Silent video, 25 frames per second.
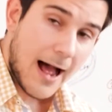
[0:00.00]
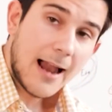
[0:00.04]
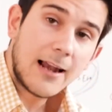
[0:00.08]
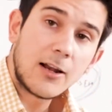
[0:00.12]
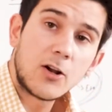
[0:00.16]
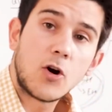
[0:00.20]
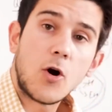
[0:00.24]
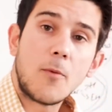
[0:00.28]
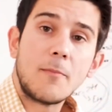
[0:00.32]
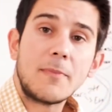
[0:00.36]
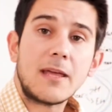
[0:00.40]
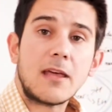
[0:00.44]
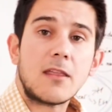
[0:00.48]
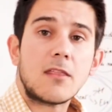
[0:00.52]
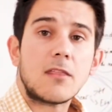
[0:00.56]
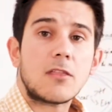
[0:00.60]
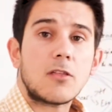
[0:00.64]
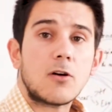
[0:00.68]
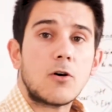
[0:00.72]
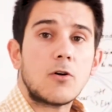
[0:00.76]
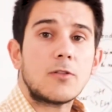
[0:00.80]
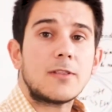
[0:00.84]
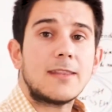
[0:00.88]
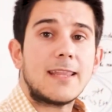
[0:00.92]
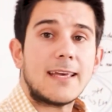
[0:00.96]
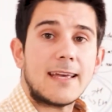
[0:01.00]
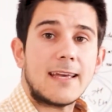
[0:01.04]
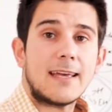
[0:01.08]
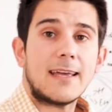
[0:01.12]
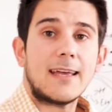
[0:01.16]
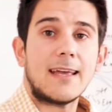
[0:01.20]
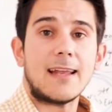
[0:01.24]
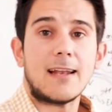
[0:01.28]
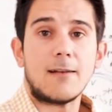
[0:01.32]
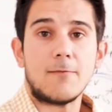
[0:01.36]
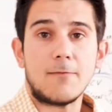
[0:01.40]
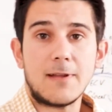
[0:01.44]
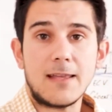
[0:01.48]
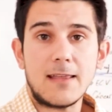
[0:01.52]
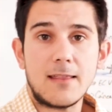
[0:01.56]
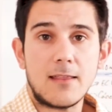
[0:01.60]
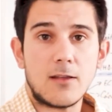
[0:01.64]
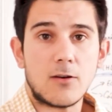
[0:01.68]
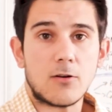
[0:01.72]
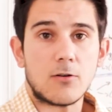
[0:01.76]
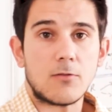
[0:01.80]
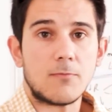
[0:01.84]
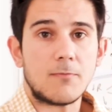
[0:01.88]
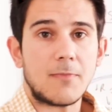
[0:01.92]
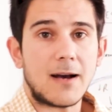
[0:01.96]
I said at the beginning of the
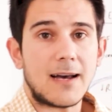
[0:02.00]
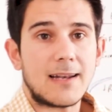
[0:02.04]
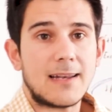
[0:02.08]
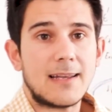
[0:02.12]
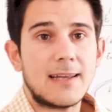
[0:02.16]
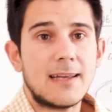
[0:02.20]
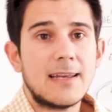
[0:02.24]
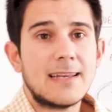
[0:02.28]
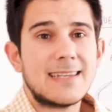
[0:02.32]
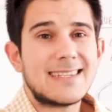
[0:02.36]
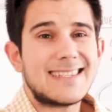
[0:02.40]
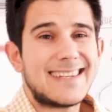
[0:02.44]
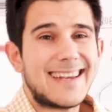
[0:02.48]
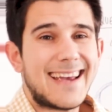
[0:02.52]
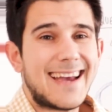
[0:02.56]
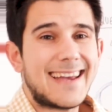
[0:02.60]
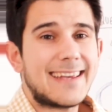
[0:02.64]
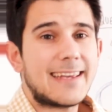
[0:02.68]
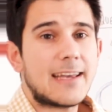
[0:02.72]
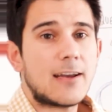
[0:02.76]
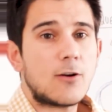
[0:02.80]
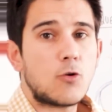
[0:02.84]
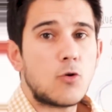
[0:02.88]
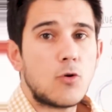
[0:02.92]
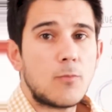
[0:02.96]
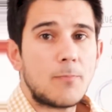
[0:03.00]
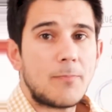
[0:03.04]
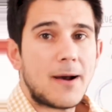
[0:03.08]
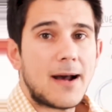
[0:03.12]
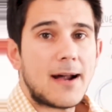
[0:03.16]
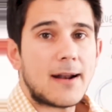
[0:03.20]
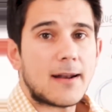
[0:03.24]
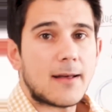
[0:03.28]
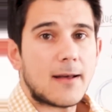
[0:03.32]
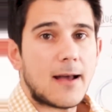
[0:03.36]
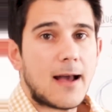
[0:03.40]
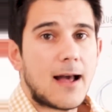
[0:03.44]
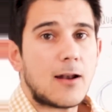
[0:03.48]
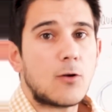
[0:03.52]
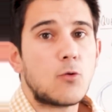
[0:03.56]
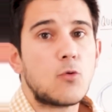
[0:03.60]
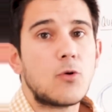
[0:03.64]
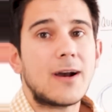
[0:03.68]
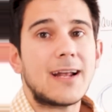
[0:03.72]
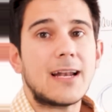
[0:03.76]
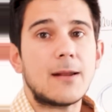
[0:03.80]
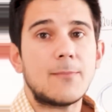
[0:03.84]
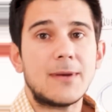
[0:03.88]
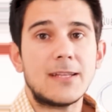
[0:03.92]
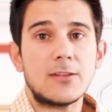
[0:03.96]
video, okay, if there is any
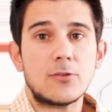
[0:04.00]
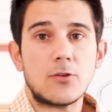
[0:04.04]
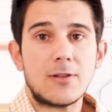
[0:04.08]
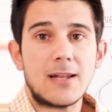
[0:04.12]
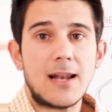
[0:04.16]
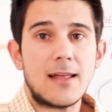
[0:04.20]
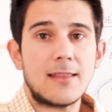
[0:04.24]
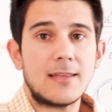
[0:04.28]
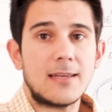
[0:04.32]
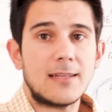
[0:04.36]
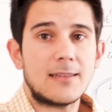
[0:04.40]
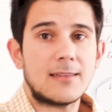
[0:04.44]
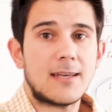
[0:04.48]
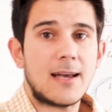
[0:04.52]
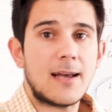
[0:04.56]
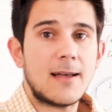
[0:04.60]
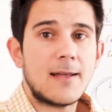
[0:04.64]
element of the